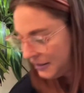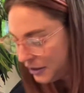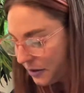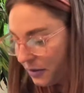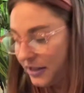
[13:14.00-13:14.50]

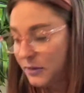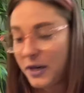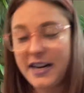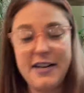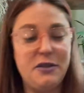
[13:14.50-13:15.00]
So this
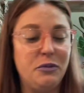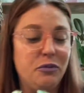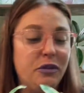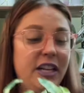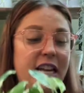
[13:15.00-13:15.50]
one is
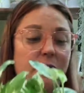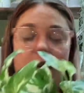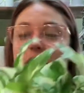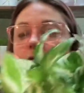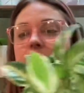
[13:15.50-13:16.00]
really
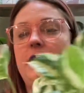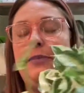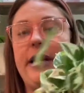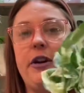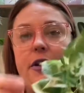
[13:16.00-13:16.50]
gorgeous. It's
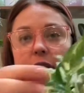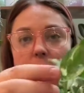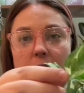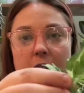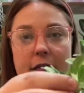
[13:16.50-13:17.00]
bigger than the
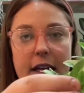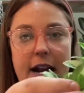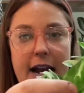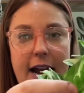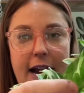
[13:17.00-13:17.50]
one that
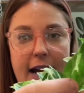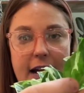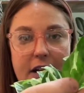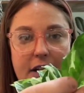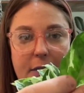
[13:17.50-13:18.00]

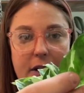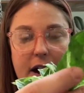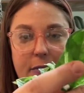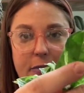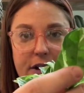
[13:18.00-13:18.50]
I
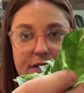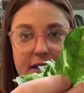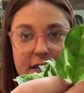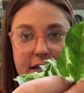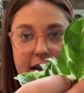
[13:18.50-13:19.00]
got
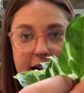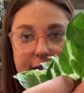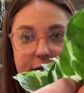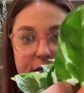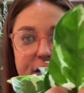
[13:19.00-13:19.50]
previously, and
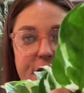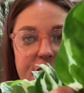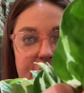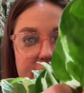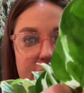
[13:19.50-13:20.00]
I'm
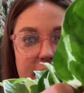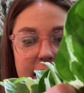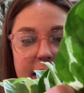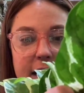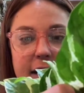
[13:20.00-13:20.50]
very
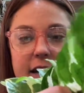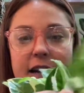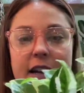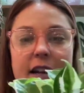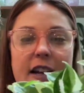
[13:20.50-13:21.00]
excited
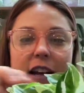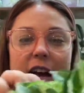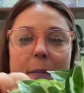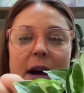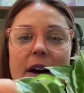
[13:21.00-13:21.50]

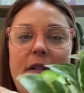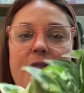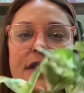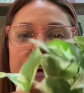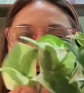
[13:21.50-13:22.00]
about
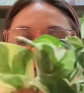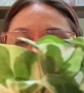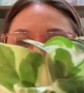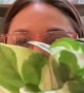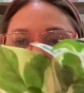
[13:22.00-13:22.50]
the
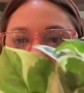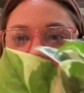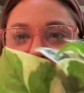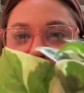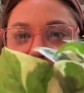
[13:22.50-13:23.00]

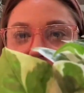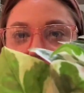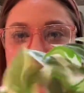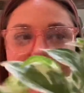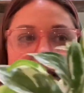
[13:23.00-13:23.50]
variegation on some of these